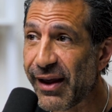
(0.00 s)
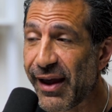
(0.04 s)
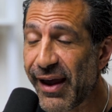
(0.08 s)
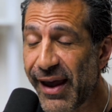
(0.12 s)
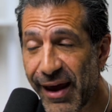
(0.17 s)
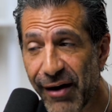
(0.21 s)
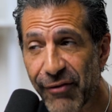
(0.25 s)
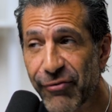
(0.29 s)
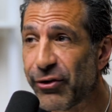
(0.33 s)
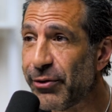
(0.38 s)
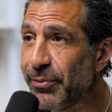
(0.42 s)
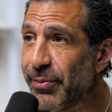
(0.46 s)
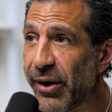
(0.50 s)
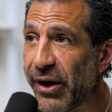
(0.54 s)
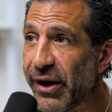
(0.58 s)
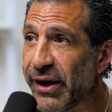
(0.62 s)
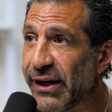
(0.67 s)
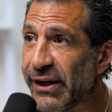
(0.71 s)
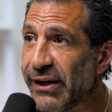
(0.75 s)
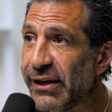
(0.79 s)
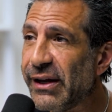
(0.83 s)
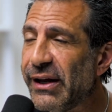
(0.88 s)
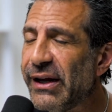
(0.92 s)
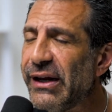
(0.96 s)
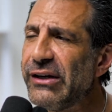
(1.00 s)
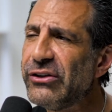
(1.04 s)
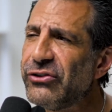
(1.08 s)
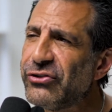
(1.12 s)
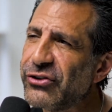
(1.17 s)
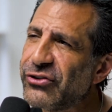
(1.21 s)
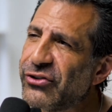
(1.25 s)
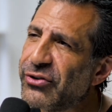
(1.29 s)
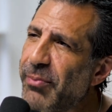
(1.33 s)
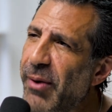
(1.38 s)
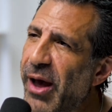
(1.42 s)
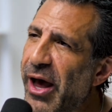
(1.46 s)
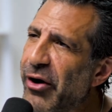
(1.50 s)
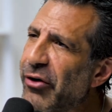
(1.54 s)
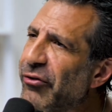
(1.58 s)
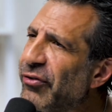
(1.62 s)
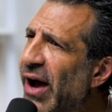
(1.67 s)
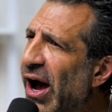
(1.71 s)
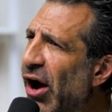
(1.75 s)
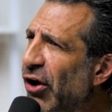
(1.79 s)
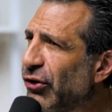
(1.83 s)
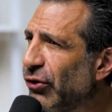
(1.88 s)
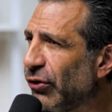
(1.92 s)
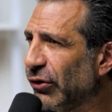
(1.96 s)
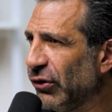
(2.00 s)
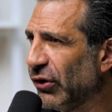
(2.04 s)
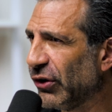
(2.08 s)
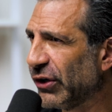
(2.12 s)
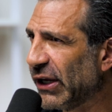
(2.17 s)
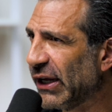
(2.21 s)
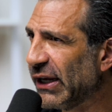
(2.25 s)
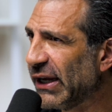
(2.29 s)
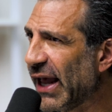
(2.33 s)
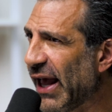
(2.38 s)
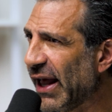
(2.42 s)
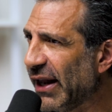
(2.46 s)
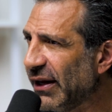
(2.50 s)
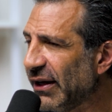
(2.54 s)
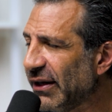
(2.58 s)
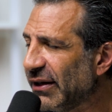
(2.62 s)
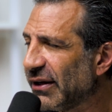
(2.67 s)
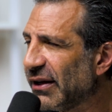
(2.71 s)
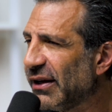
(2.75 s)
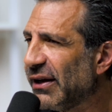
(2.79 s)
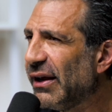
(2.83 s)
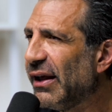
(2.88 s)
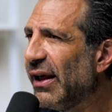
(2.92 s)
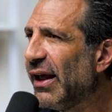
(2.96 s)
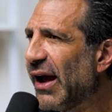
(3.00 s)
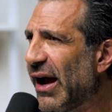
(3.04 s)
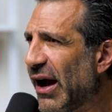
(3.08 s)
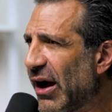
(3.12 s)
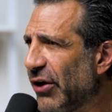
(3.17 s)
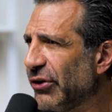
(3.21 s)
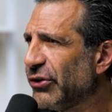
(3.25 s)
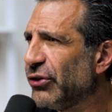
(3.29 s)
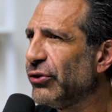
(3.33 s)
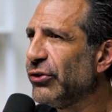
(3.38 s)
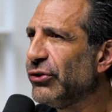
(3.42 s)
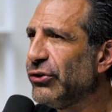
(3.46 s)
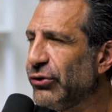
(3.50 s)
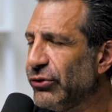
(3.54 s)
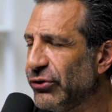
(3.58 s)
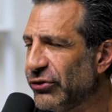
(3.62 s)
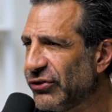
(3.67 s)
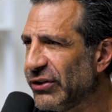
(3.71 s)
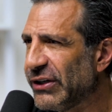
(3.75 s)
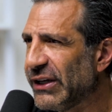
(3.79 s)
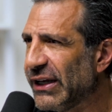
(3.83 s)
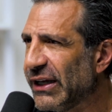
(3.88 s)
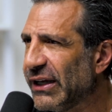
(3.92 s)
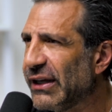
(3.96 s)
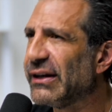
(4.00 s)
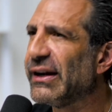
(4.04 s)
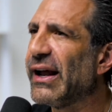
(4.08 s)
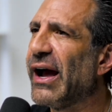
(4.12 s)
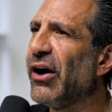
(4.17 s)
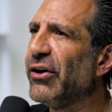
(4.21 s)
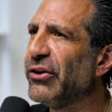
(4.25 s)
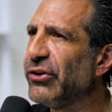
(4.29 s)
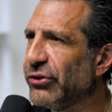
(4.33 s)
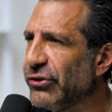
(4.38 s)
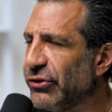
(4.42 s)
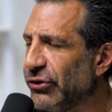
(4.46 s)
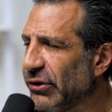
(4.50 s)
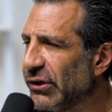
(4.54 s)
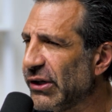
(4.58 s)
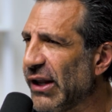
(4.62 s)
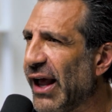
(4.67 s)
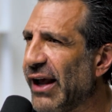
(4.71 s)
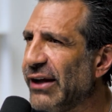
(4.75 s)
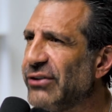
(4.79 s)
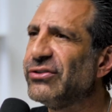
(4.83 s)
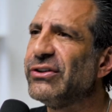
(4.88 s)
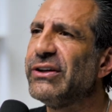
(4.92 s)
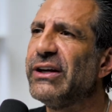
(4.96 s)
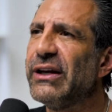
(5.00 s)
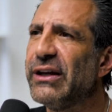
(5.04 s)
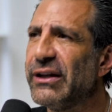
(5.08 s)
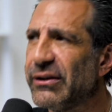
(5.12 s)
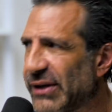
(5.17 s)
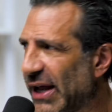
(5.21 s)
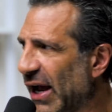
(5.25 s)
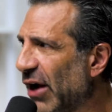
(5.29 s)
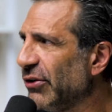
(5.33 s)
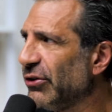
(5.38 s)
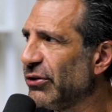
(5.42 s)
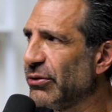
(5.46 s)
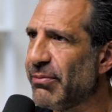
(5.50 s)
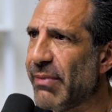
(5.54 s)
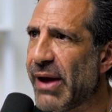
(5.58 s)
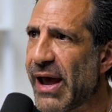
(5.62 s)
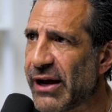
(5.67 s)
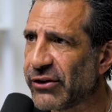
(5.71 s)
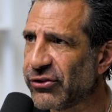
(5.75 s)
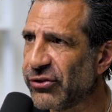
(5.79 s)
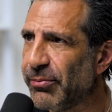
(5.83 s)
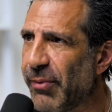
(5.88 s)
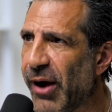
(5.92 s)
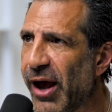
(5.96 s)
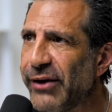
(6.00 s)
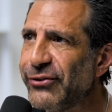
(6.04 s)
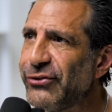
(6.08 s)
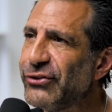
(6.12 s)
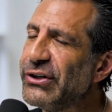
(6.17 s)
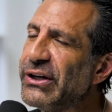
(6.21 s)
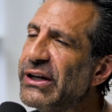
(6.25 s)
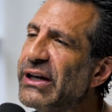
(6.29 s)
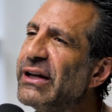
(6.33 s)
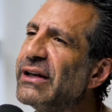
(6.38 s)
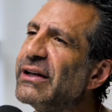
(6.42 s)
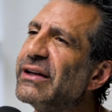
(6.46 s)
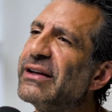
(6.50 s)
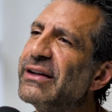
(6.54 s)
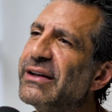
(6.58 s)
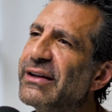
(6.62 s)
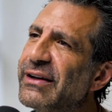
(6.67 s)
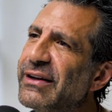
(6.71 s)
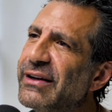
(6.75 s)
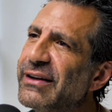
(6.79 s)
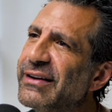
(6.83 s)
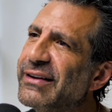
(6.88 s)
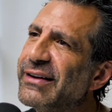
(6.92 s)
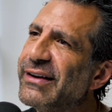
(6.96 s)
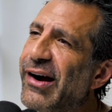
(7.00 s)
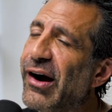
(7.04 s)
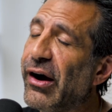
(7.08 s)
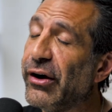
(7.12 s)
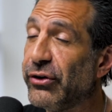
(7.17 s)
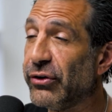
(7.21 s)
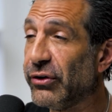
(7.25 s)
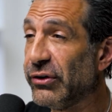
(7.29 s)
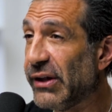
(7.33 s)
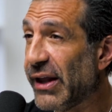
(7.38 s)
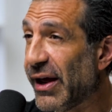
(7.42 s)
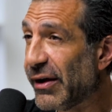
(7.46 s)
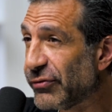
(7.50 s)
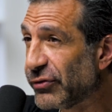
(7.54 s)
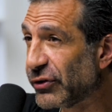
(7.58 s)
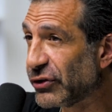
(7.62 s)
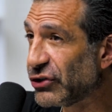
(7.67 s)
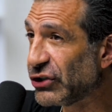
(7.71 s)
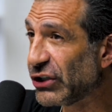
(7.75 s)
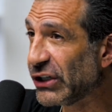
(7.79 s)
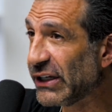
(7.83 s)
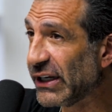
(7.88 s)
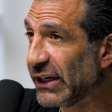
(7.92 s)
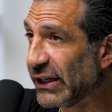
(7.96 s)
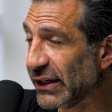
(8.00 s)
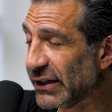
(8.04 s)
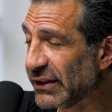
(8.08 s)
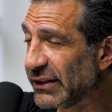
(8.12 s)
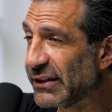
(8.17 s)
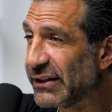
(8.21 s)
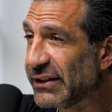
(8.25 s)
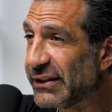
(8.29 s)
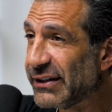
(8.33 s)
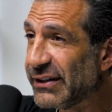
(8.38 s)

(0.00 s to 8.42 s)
Everybody. It's just a matter of how you're looking at it, how you're using it, how you're utilizing it, how you're maximizing it, how you're leveraging it.